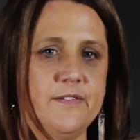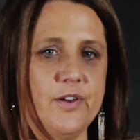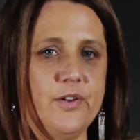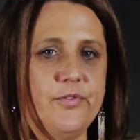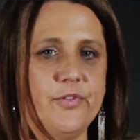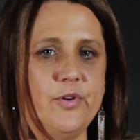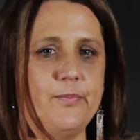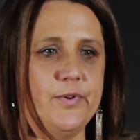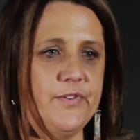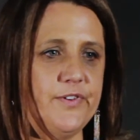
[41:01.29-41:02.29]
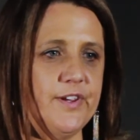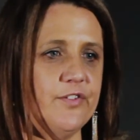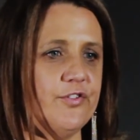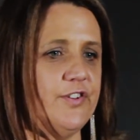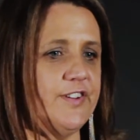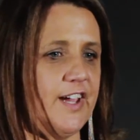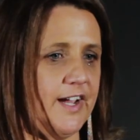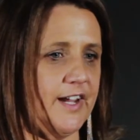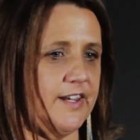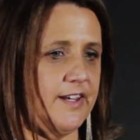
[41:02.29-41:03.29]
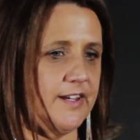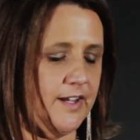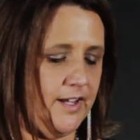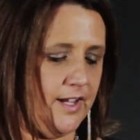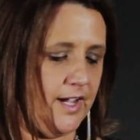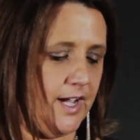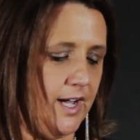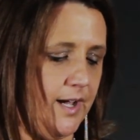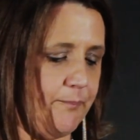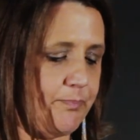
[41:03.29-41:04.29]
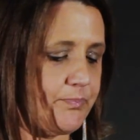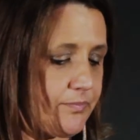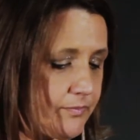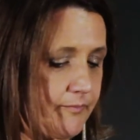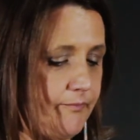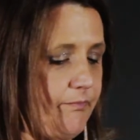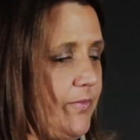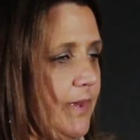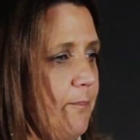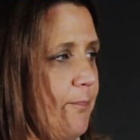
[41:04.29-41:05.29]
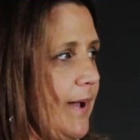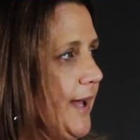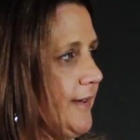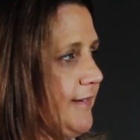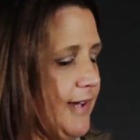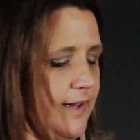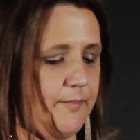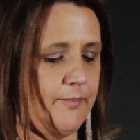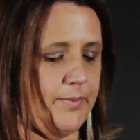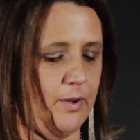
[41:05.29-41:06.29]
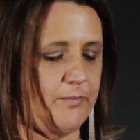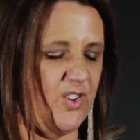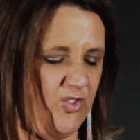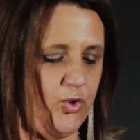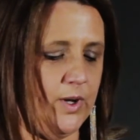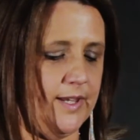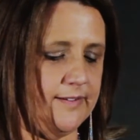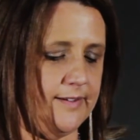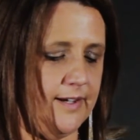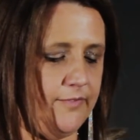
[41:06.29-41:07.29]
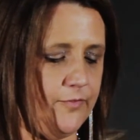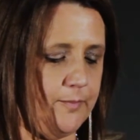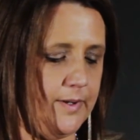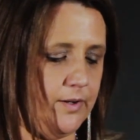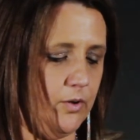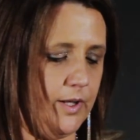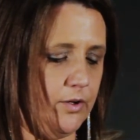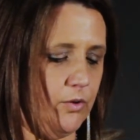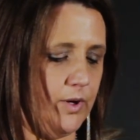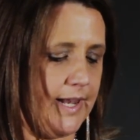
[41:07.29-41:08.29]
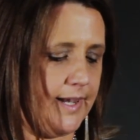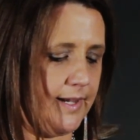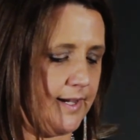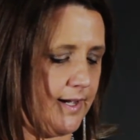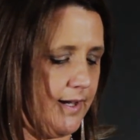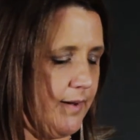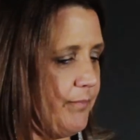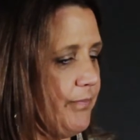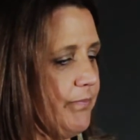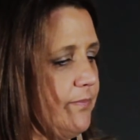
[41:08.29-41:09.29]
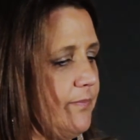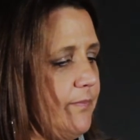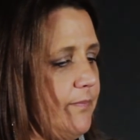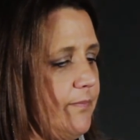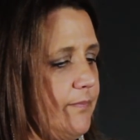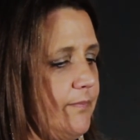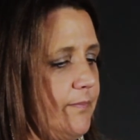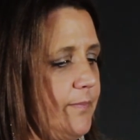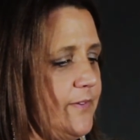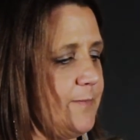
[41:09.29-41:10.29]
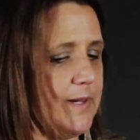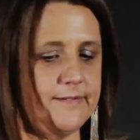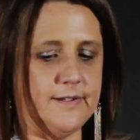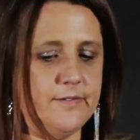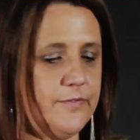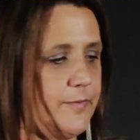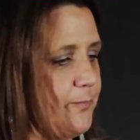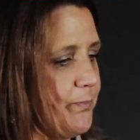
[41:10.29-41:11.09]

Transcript: so through boosting, through targeting, but I'm sort of talking today from an organic perspective.